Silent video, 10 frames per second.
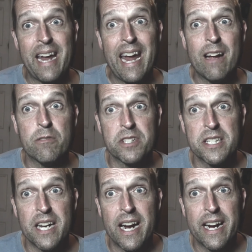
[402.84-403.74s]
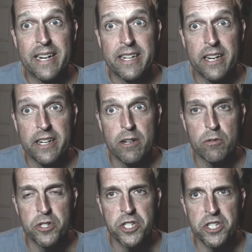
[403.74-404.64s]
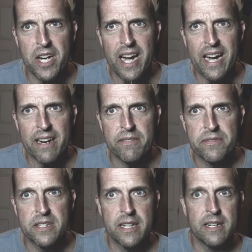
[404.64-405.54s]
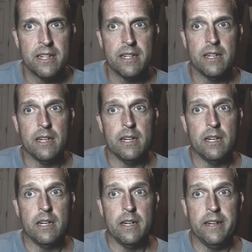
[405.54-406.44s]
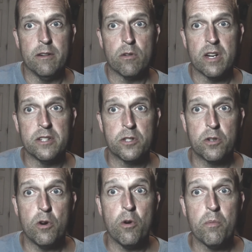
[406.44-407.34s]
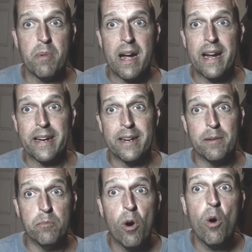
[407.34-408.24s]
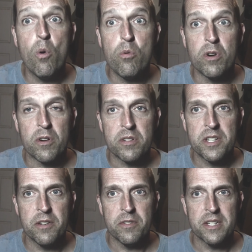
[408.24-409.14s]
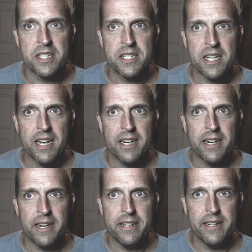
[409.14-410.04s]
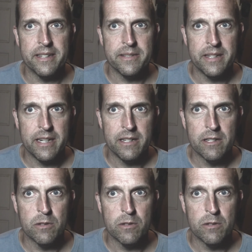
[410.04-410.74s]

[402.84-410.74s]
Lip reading: outside, shaft, controlled by a motor to the side, and,